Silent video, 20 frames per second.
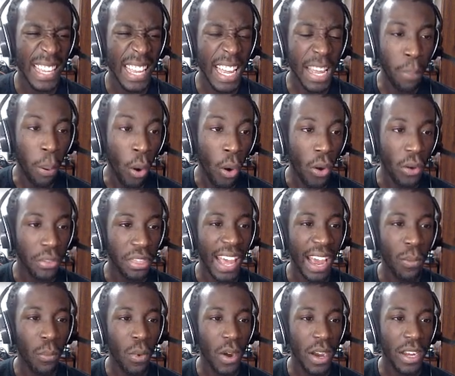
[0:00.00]
It pulled
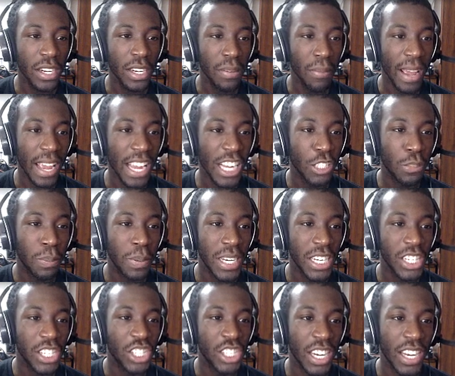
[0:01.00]
that 1
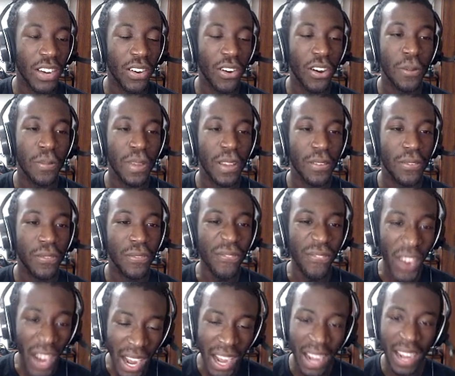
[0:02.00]
HP shit on me.
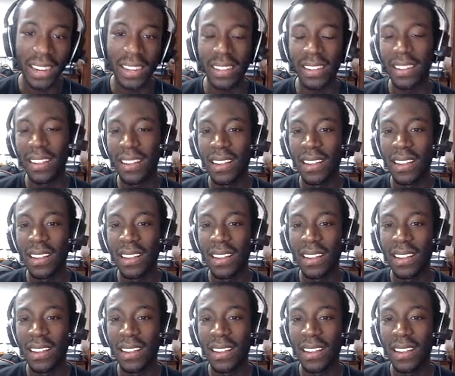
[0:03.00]
Fuck.